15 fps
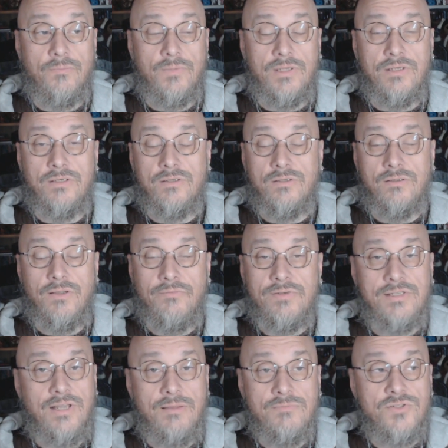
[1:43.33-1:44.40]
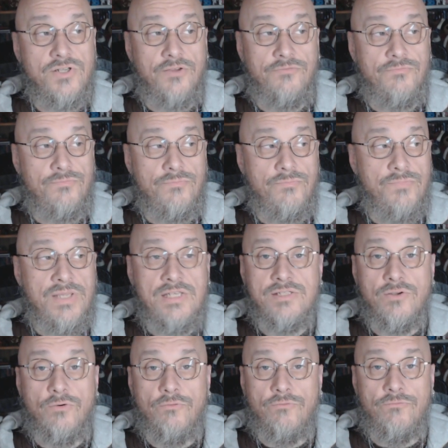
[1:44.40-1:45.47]
I mean, every time Jeff
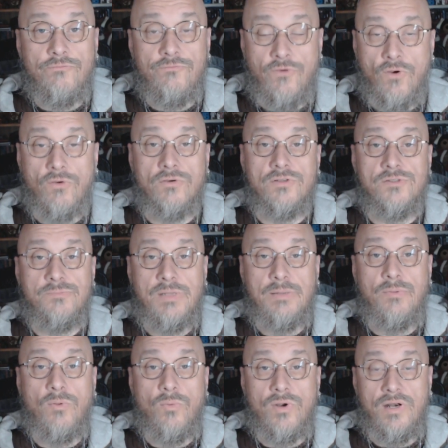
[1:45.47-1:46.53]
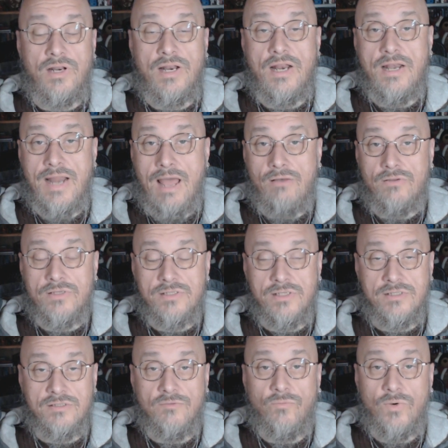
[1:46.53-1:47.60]
Bezos farts, people want an
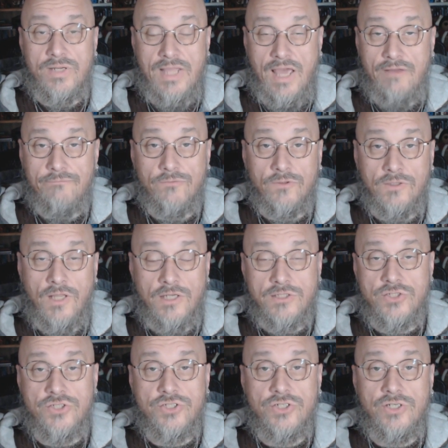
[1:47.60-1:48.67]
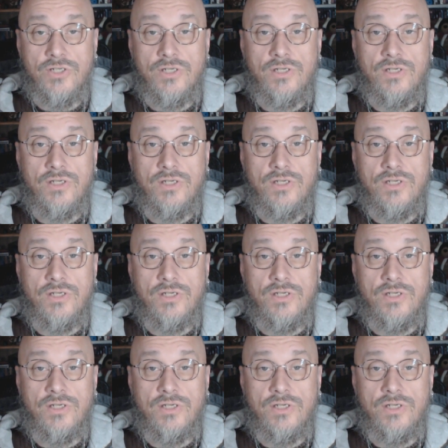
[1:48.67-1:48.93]
analysis of what he had for lunch.